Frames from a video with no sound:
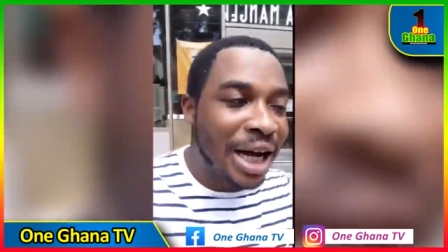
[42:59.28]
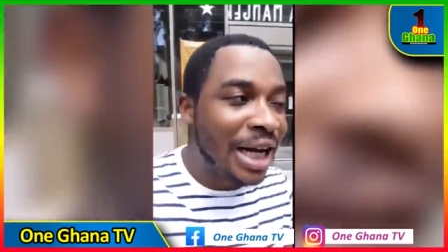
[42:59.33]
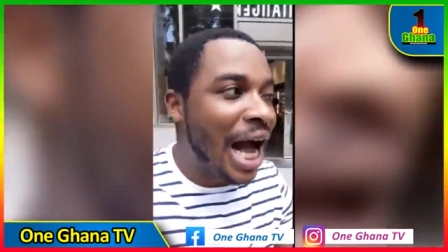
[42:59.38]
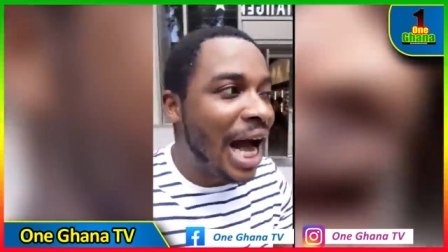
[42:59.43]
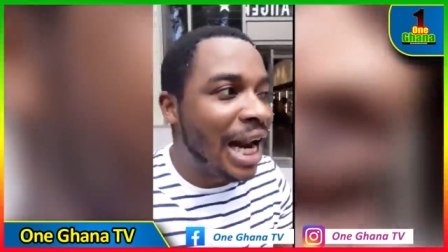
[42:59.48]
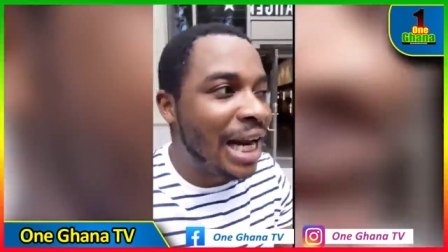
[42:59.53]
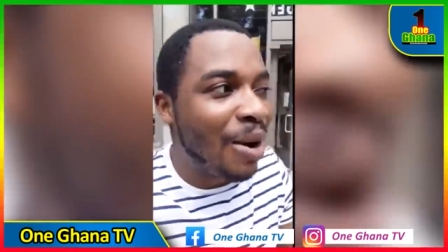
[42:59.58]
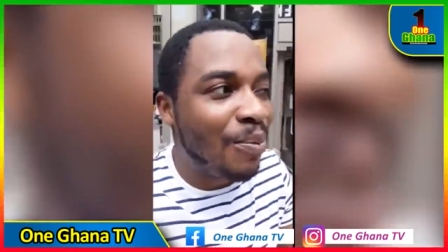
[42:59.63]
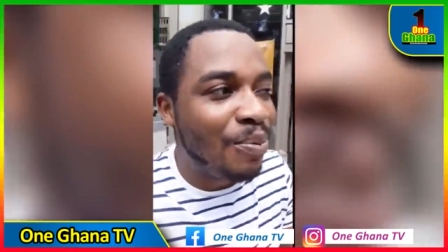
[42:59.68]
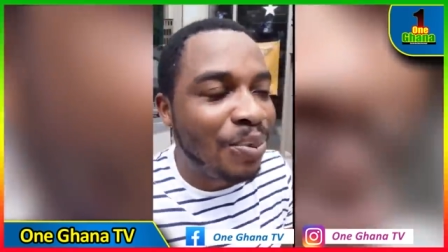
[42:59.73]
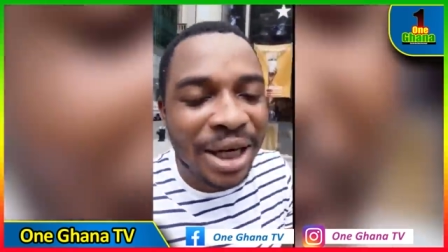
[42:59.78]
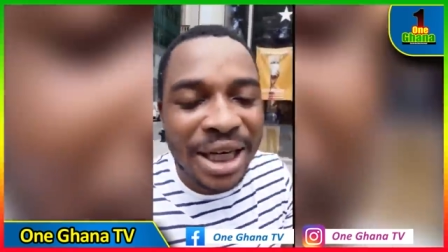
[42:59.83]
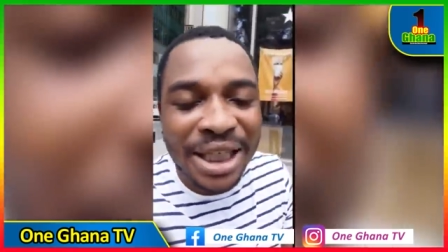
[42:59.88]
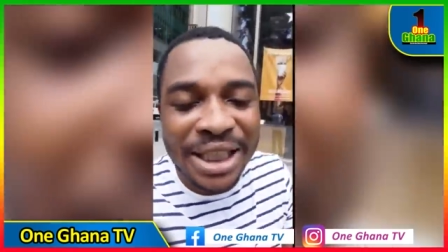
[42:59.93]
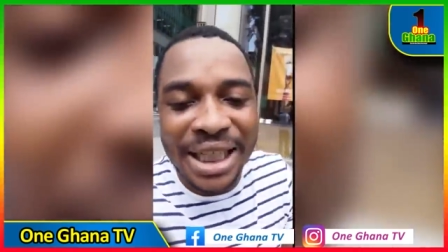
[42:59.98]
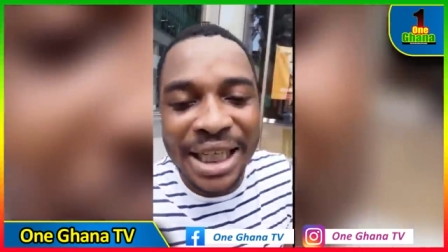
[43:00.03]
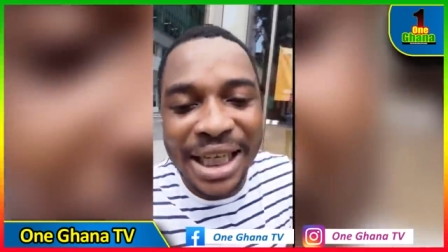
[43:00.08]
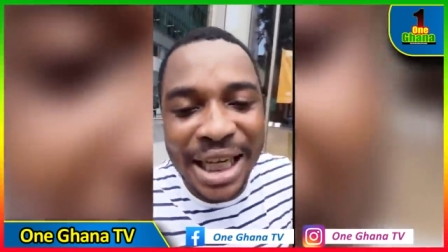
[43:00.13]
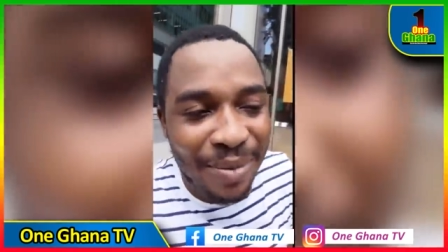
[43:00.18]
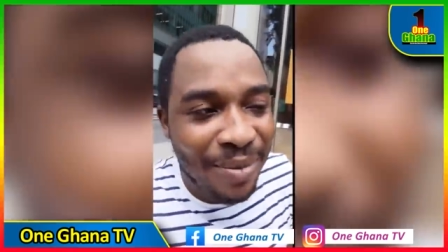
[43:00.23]
Ghana
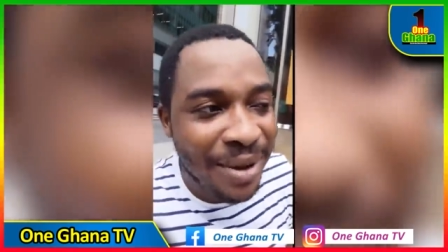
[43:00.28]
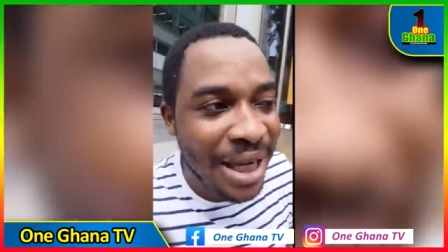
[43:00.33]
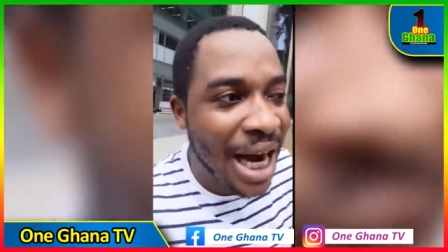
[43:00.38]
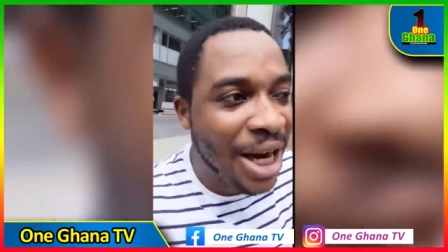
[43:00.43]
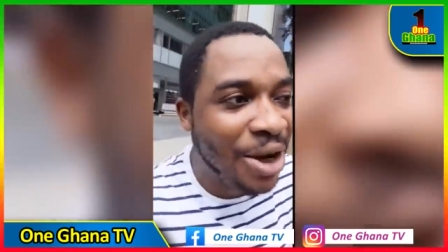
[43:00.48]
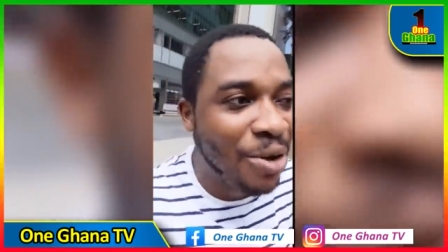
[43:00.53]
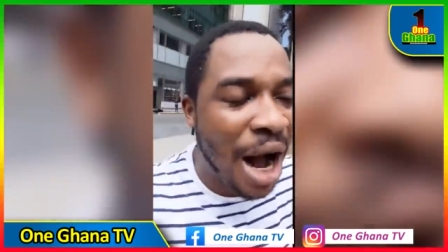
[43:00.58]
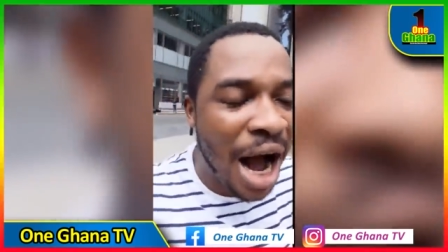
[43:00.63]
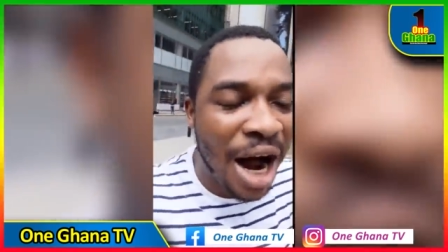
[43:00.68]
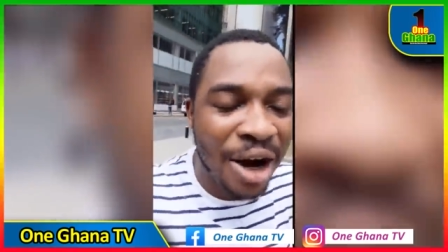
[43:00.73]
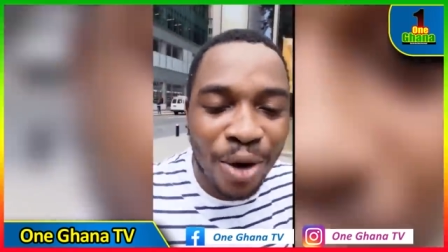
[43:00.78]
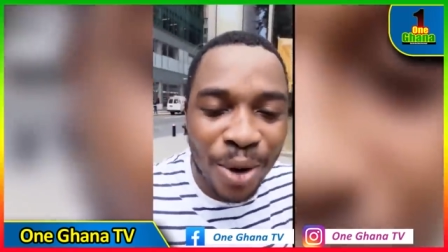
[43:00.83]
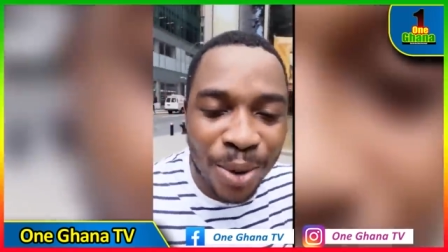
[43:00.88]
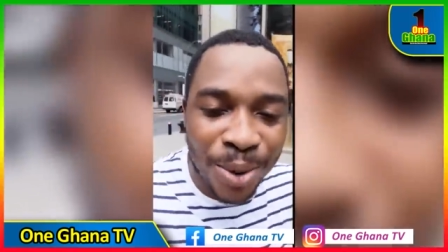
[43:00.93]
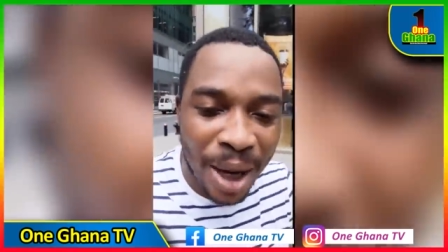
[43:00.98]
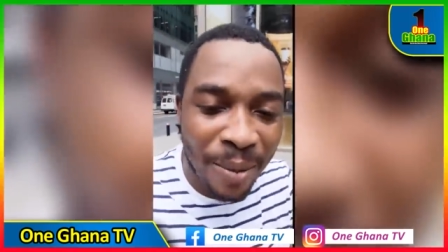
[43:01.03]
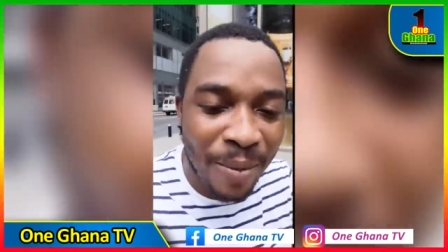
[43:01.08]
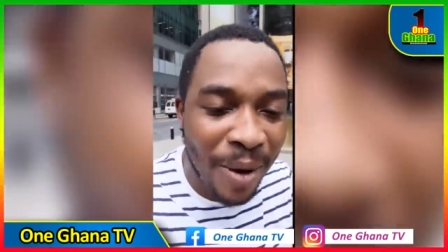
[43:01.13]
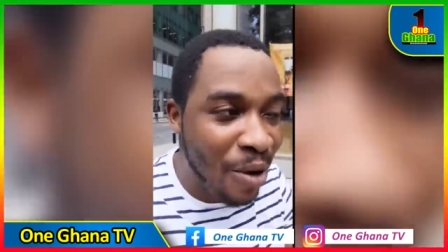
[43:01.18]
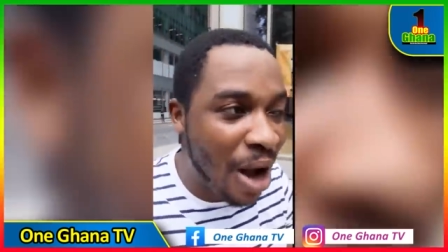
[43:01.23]
police in Ibian who are the
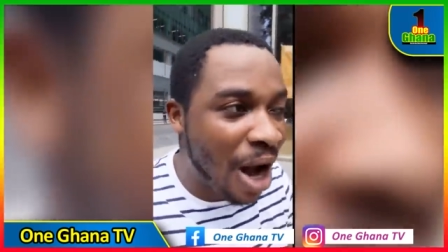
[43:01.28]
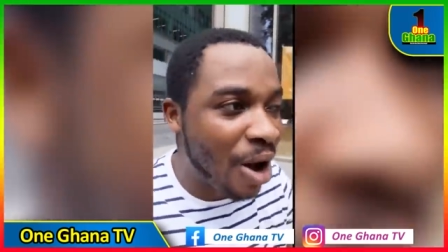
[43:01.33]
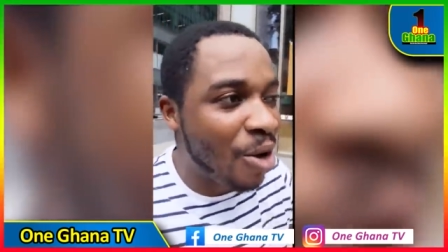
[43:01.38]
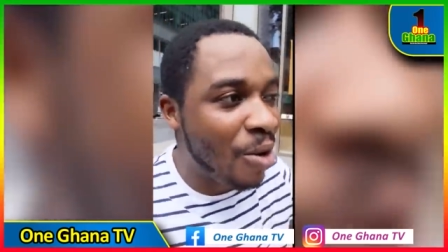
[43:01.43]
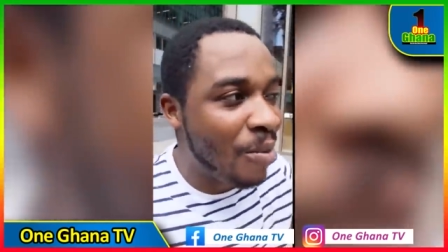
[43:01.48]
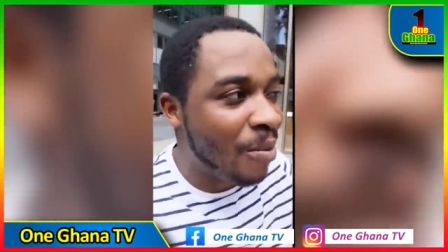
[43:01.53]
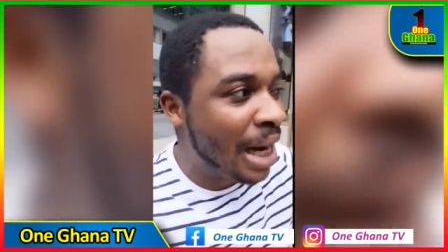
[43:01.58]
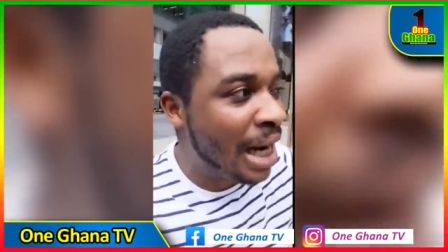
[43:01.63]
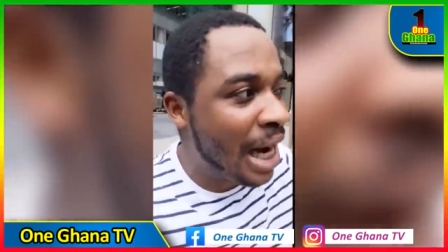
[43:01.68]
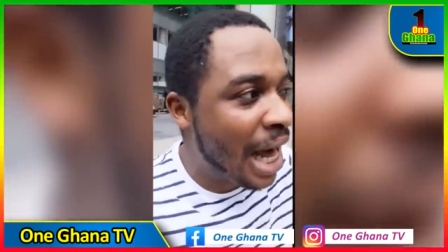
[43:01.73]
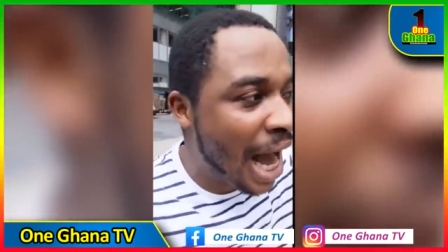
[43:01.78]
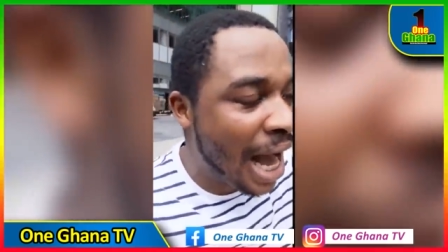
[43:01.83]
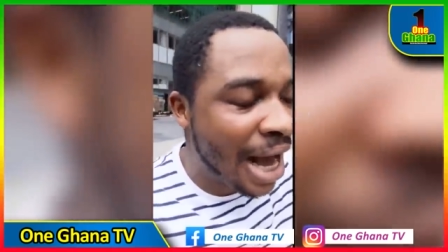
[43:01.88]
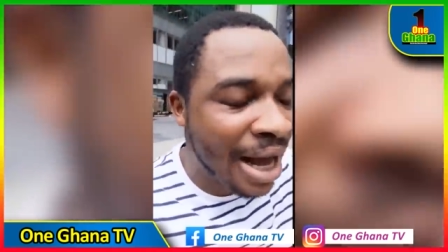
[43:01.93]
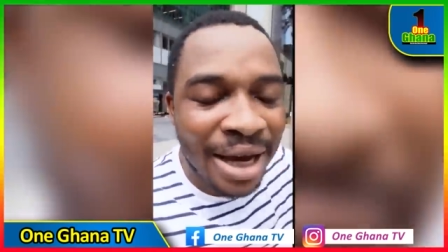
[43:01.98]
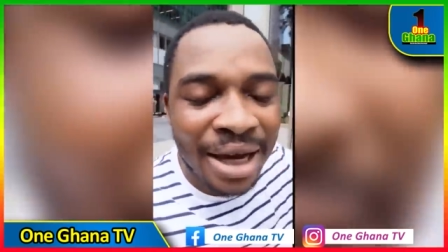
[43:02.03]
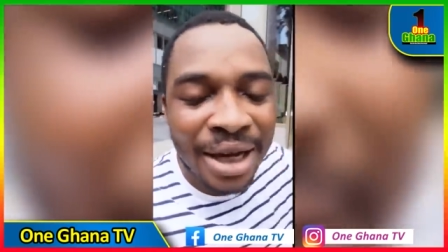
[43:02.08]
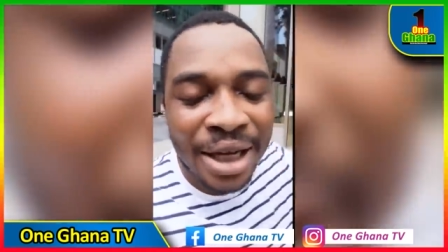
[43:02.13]
Chabeca commander.